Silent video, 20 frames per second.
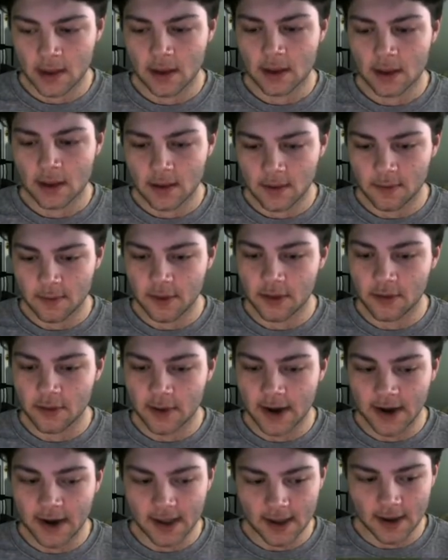It's a pitch we
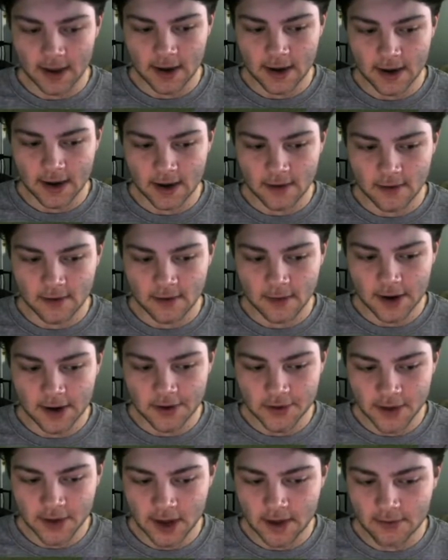got to hit. I got to do a
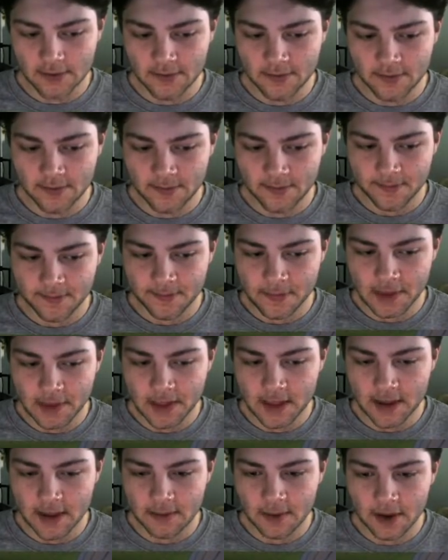better job of hitting
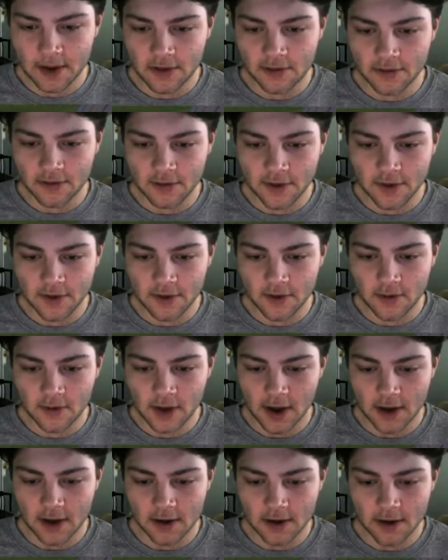that pitch. 3-2,
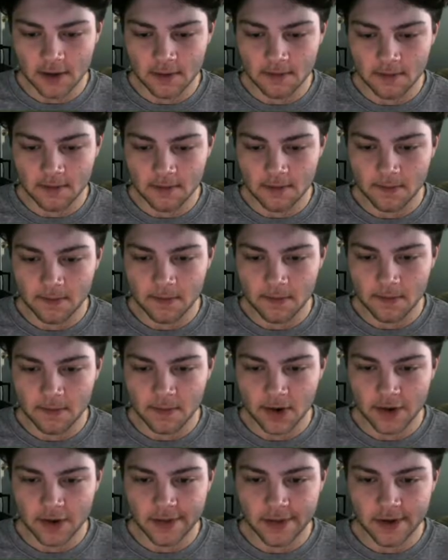cutter,
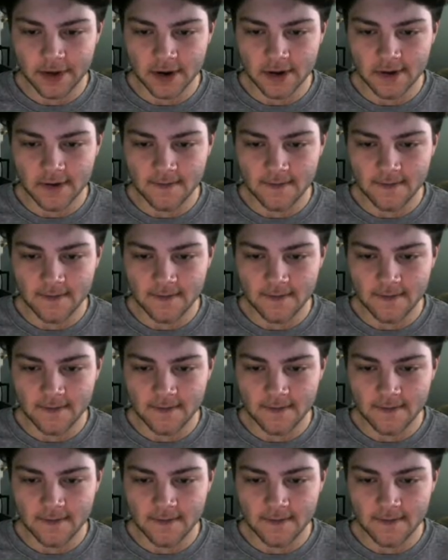middle third.